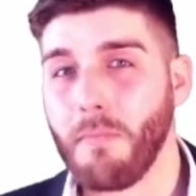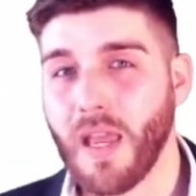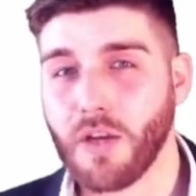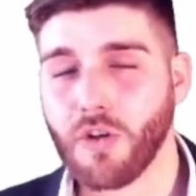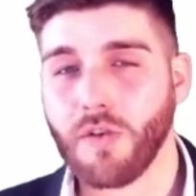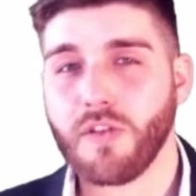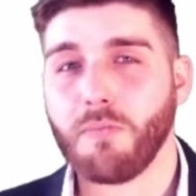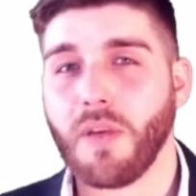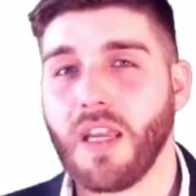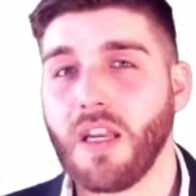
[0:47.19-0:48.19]
make sure it's
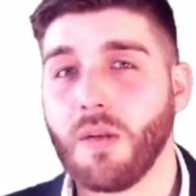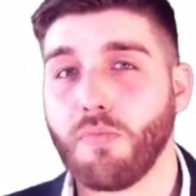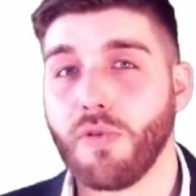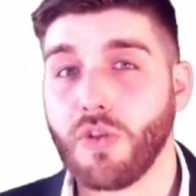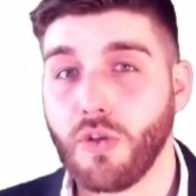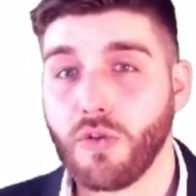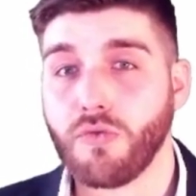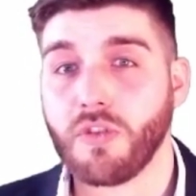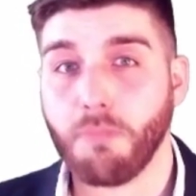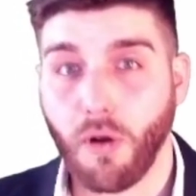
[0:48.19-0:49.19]
being
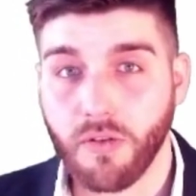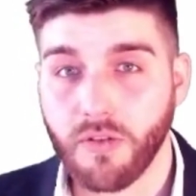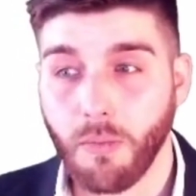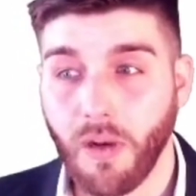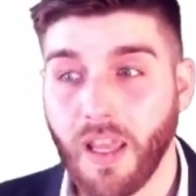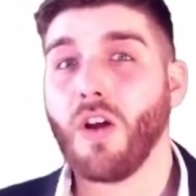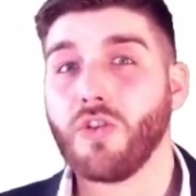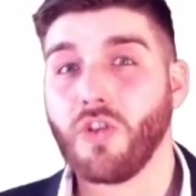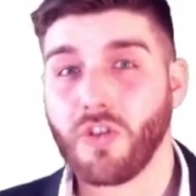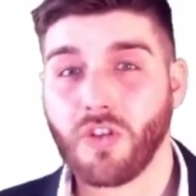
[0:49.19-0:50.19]
produced responsibly,
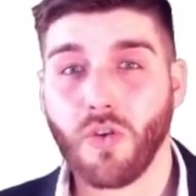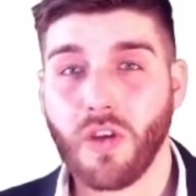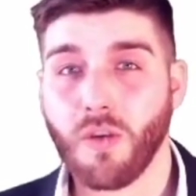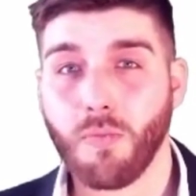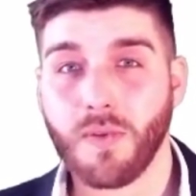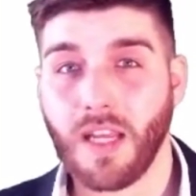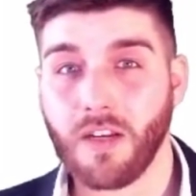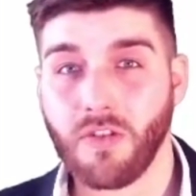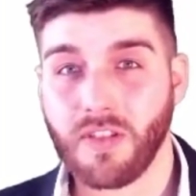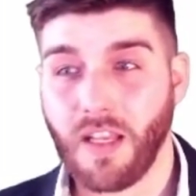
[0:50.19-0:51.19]
just so you can
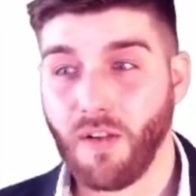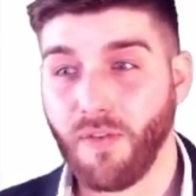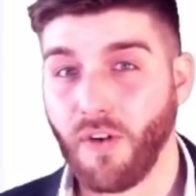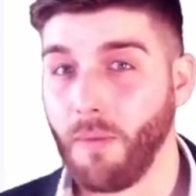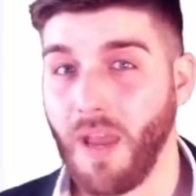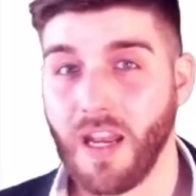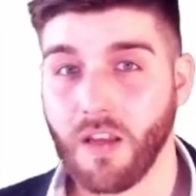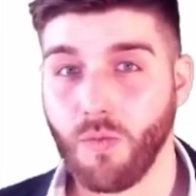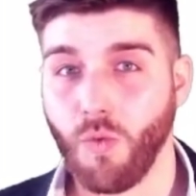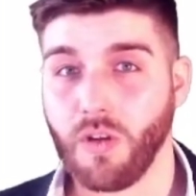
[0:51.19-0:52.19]
protect yourself from
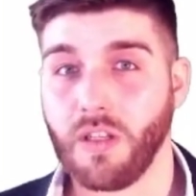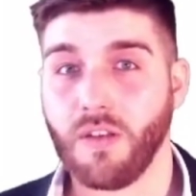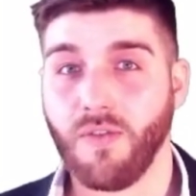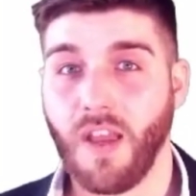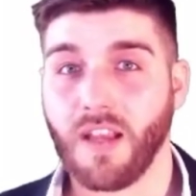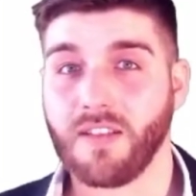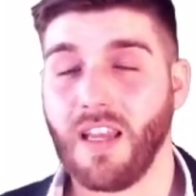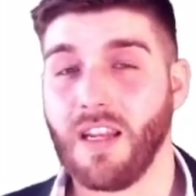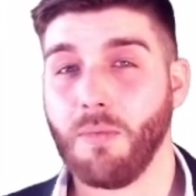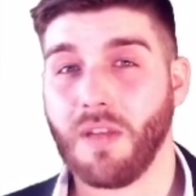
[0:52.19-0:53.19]
any unwanted effects,
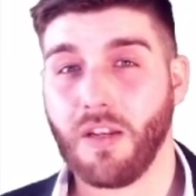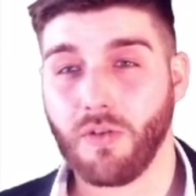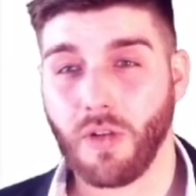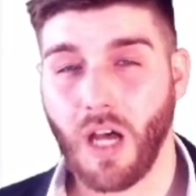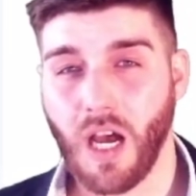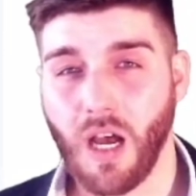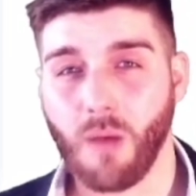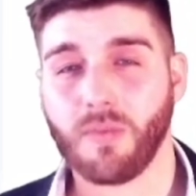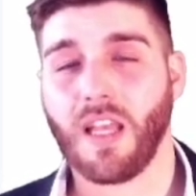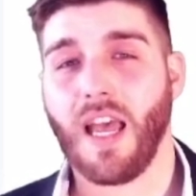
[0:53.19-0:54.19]
any potential harms,